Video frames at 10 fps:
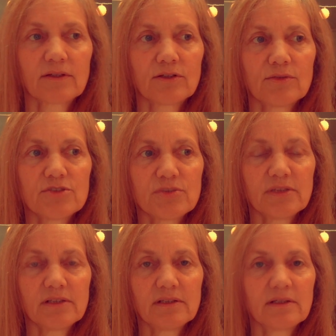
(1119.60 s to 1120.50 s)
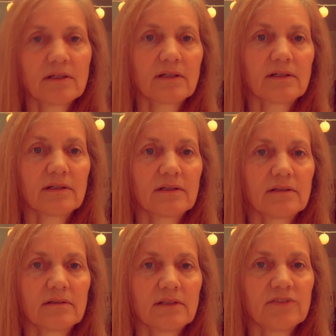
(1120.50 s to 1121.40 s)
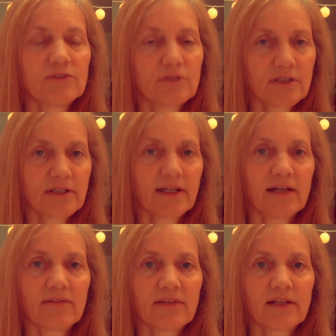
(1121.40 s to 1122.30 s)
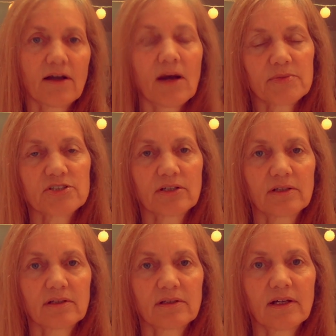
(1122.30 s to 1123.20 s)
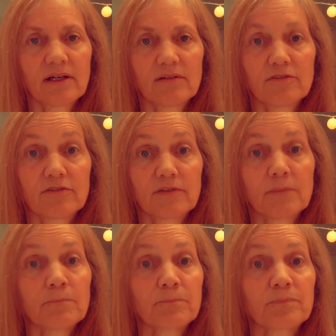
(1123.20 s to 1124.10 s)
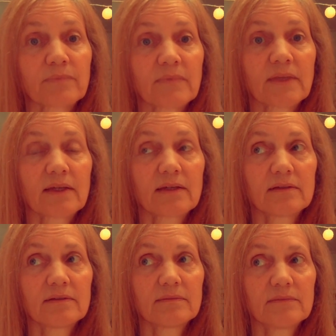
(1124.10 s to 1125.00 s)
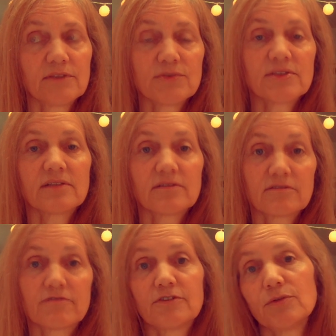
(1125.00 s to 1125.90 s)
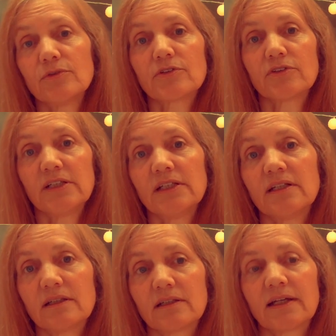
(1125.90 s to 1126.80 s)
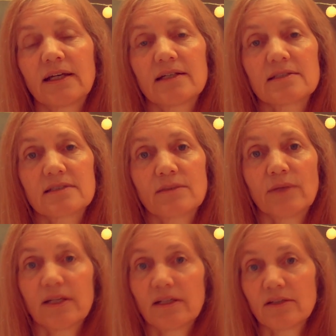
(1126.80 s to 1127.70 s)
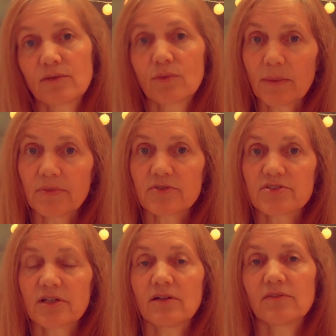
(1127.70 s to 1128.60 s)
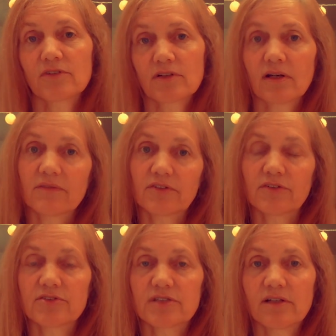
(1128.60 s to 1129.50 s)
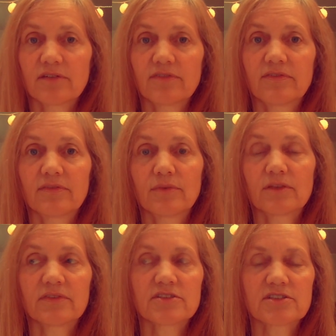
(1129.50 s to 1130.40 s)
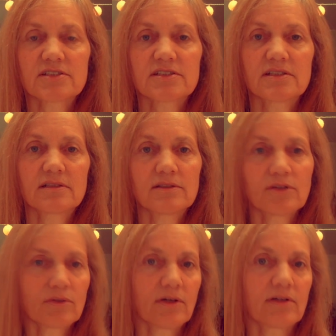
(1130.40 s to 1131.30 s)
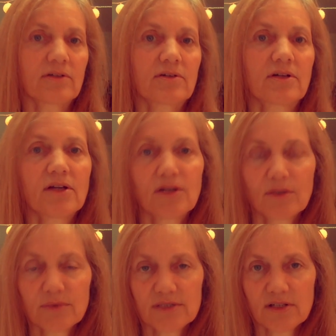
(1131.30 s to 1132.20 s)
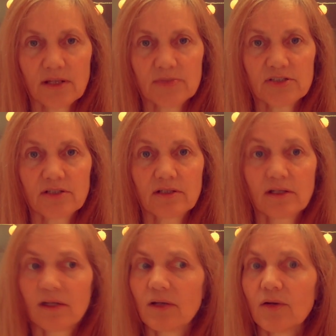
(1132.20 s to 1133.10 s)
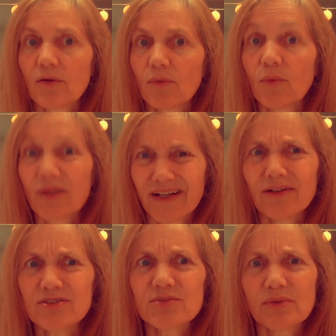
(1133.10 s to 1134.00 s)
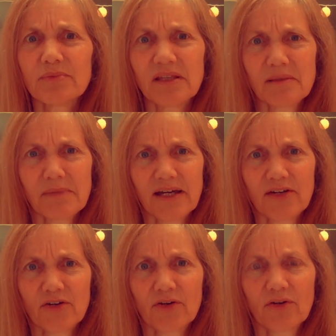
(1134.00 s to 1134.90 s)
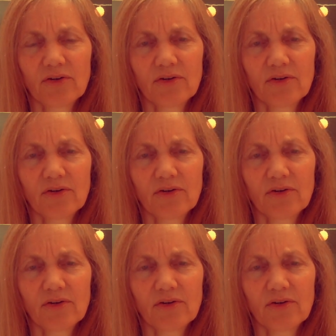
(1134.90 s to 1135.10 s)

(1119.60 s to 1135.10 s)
Who would you be if you couldn't have the option of using food or eating as a way to either whip yourself or comfort yourself? What if it just no longer was an option? What else would be the matter?